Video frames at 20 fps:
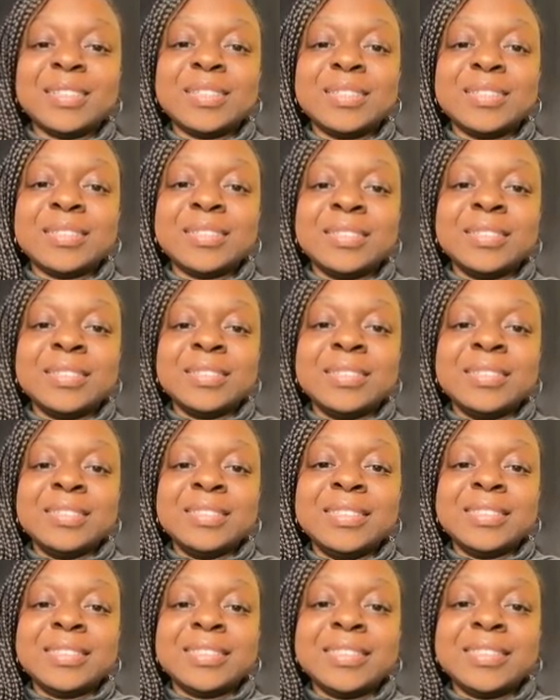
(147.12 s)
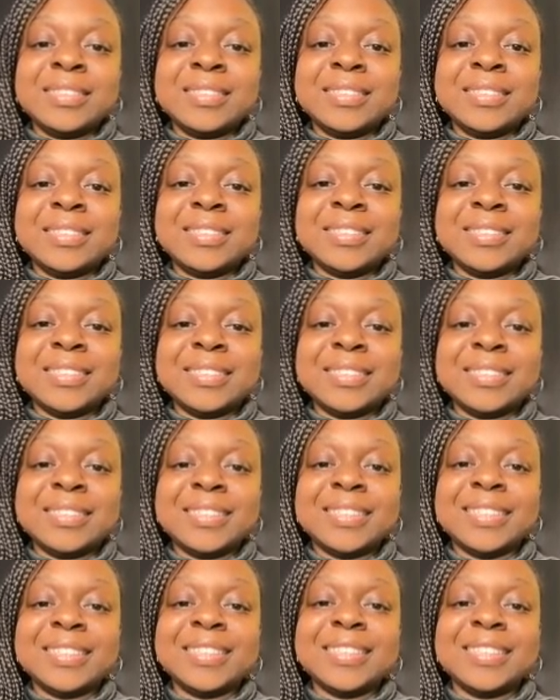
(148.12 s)

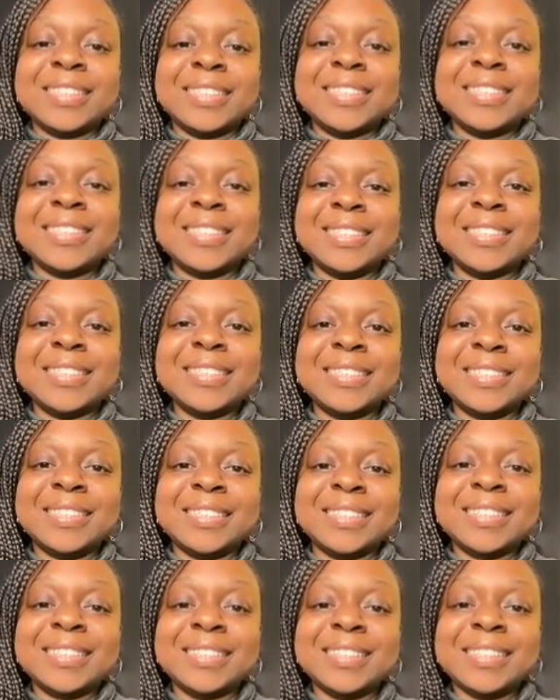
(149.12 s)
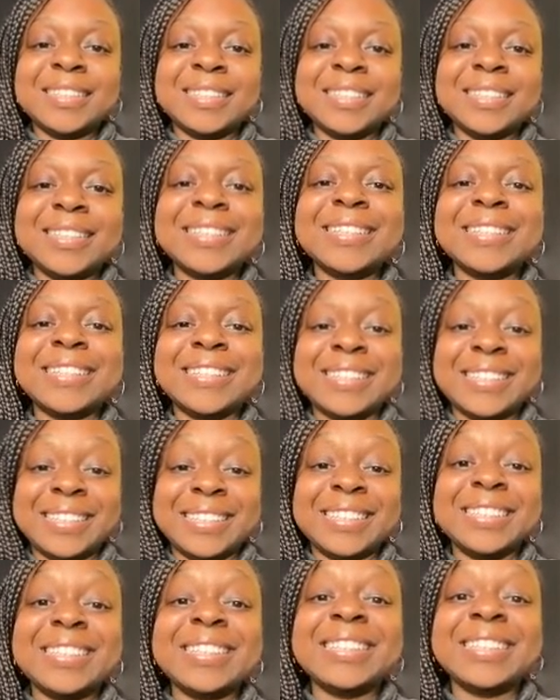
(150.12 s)

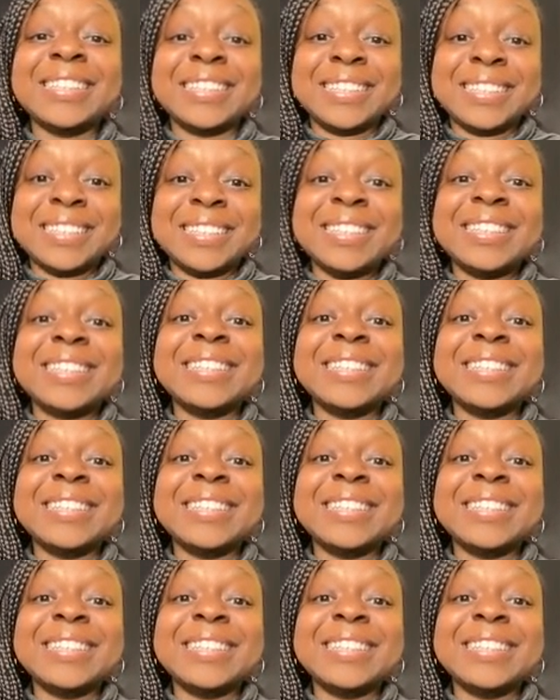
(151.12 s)
The person shown says nothing.